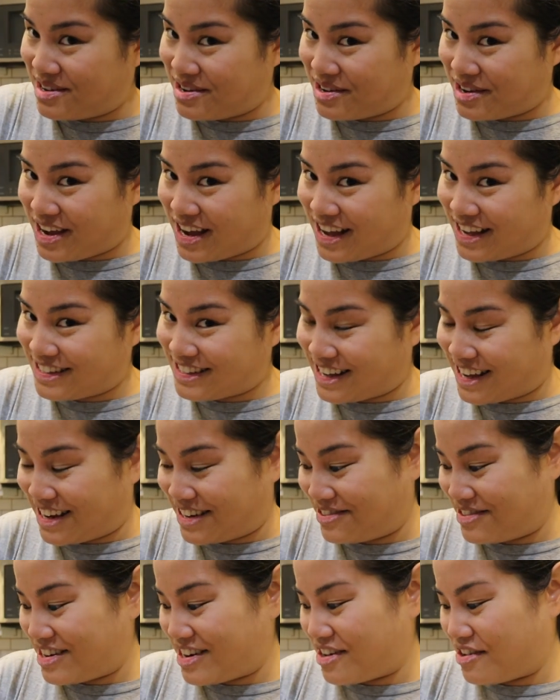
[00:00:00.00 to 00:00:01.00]
guys.
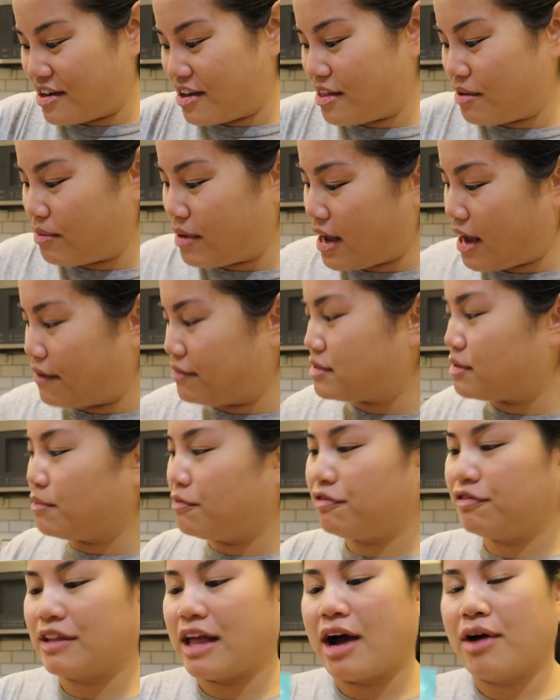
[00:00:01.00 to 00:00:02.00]
And then we have some
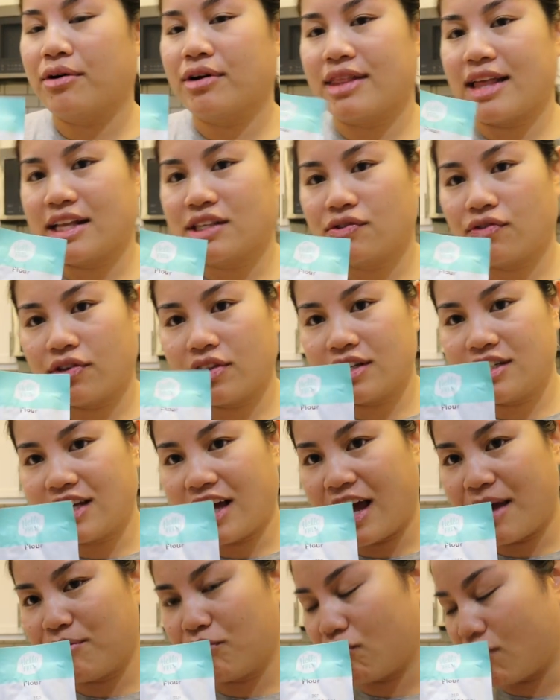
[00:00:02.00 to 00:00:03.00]
flour, that's for the
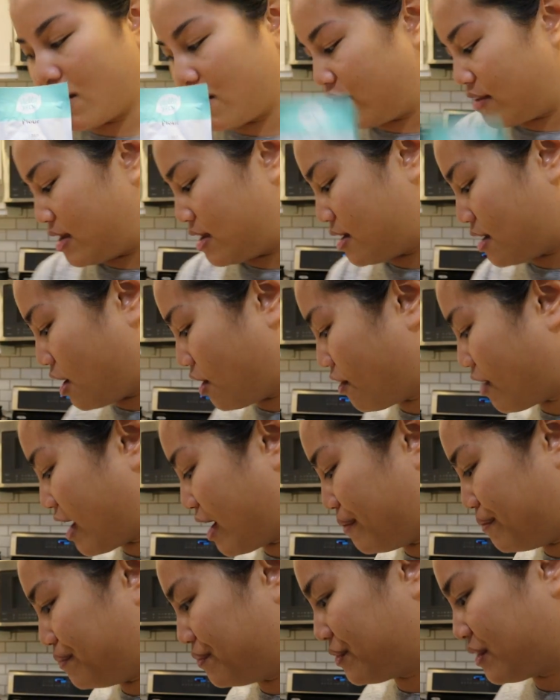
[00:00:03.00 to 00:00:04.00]
thyme gravy. All
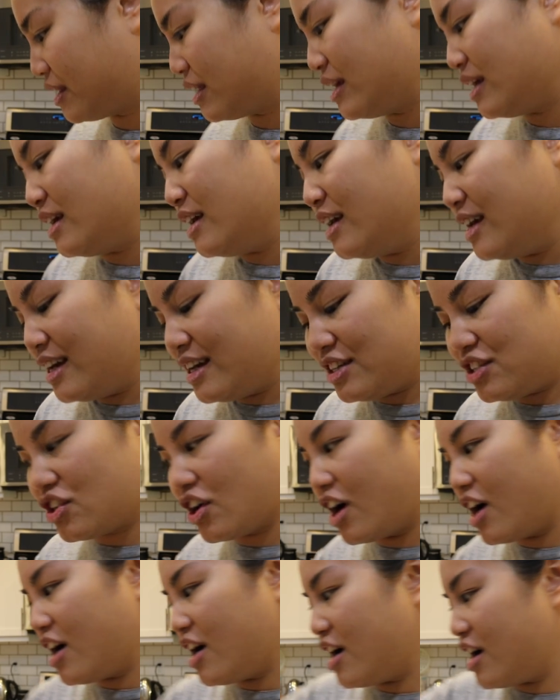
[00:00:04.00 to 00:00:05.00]
right,
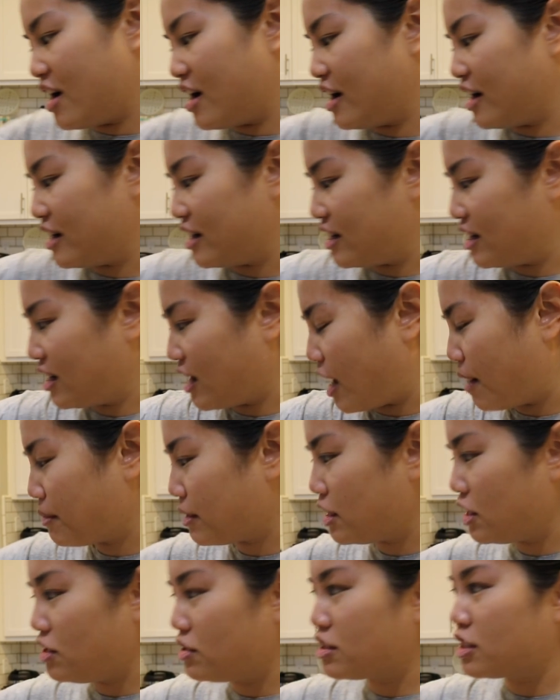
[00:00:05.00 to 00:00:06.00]
darn. I'm
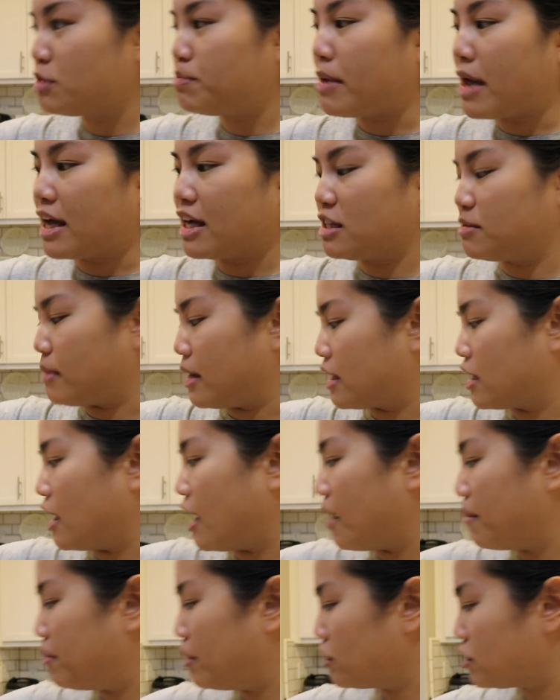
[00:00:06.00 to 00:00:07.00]
gonna use this bag as my
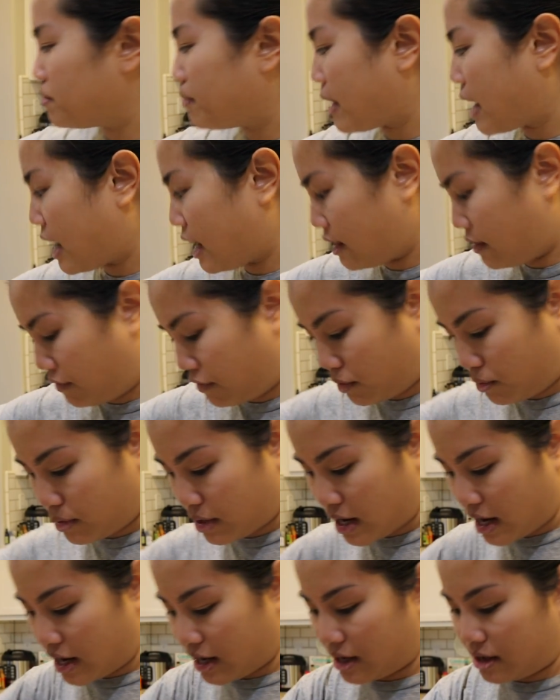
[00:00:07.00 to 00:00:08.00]
compost bag for
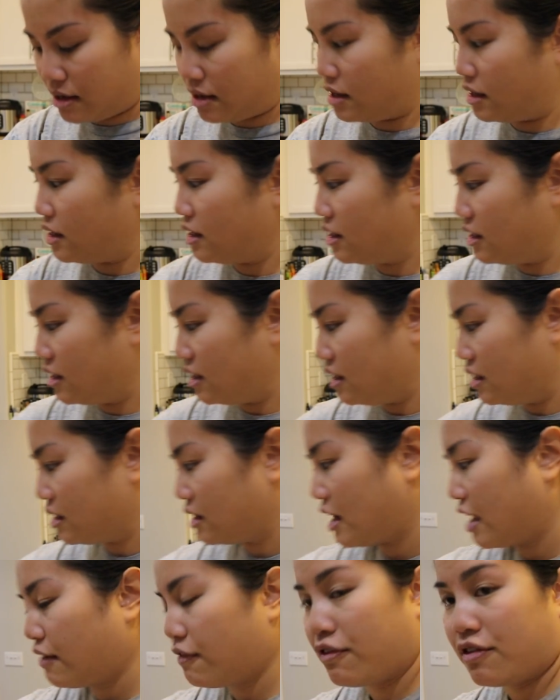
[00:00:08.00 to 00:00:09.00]
when I,
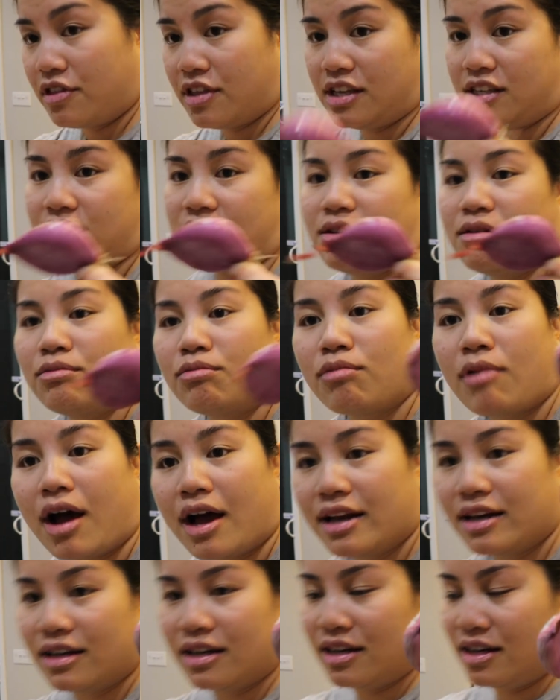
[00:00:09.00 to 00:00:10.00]
like for this
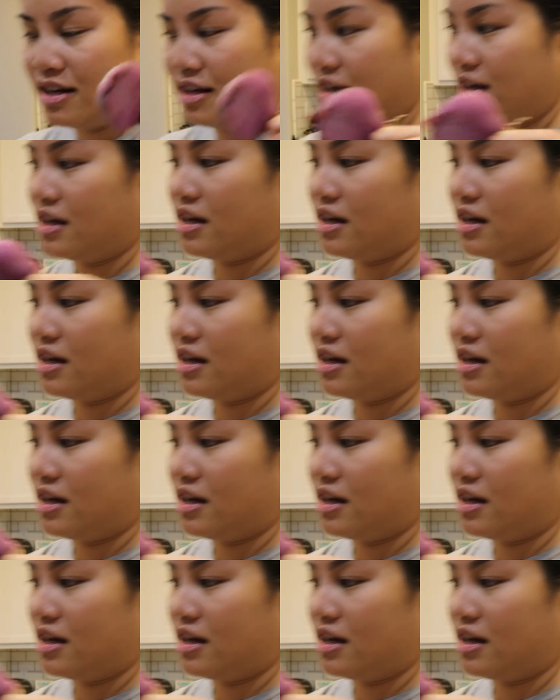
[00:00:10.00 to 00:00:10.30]
rotten